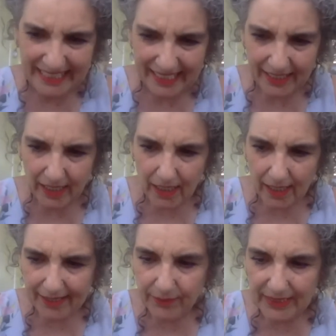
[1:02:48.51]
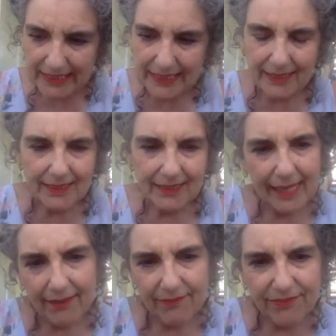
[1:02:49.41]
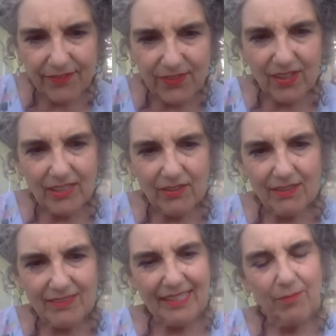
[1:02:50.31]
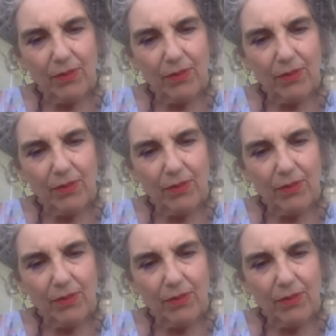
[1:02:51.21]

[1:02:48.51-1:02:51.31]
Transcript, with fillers: And I, I resisted that for a long time.